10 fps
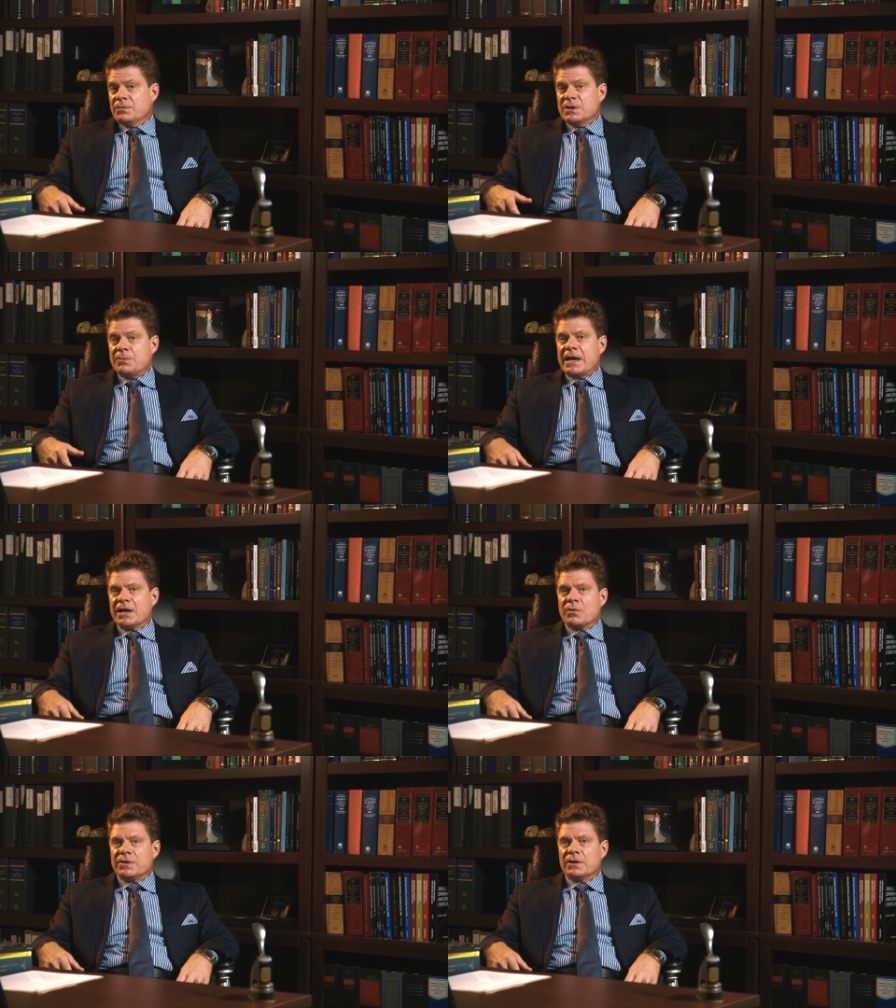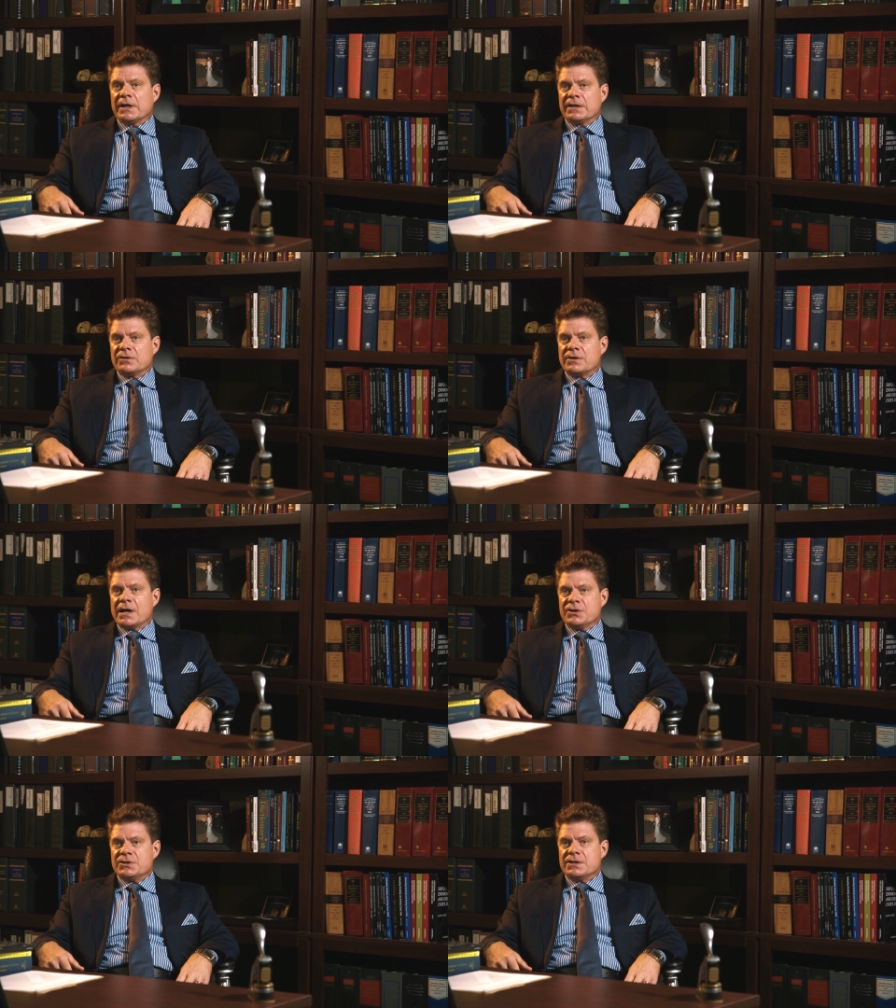depending whether you like the
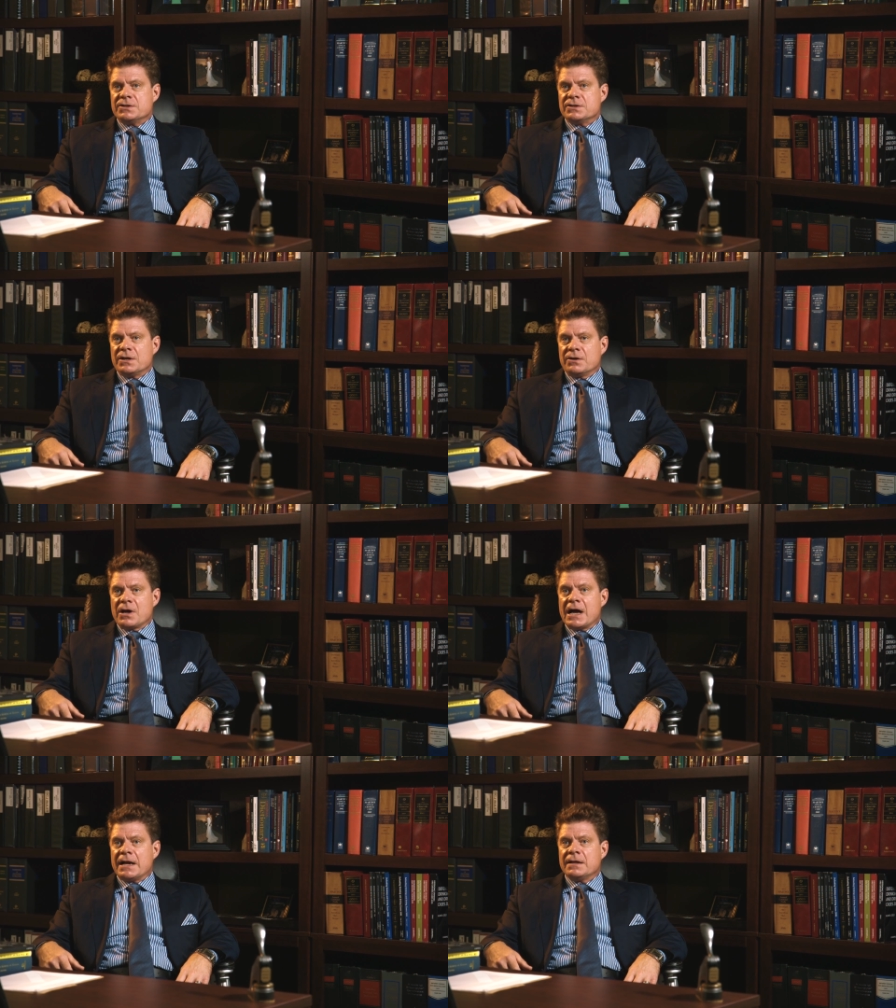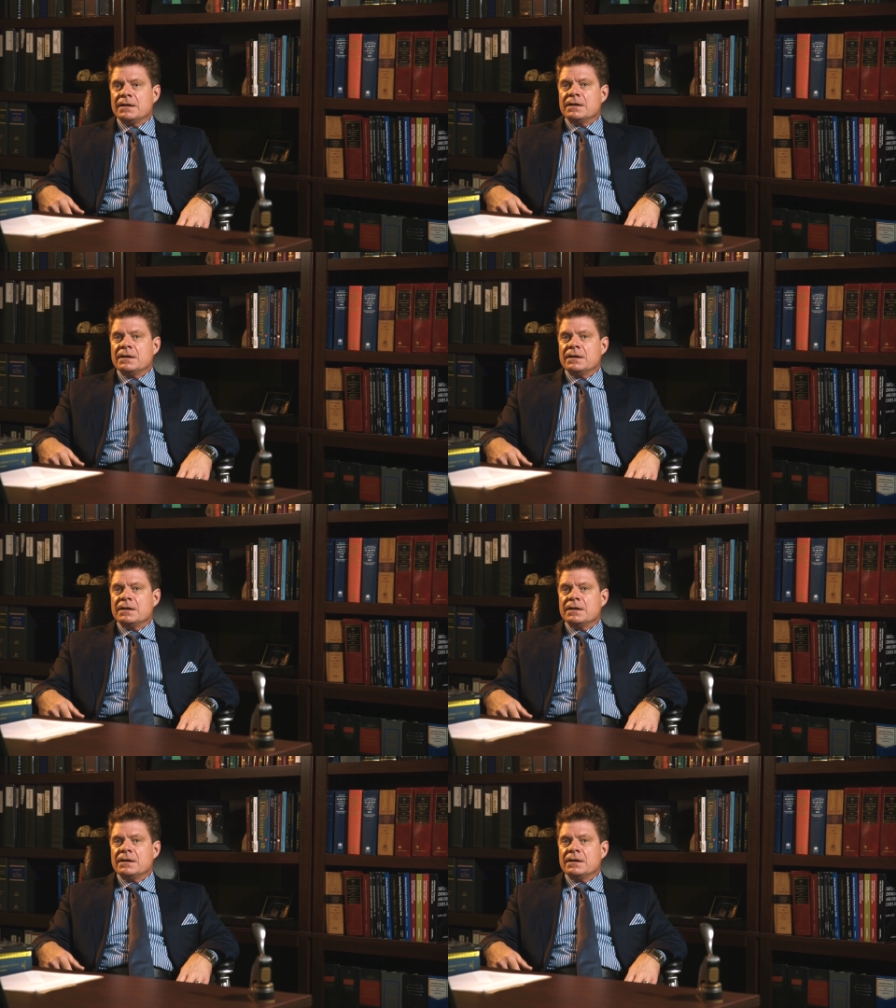trial judge or not.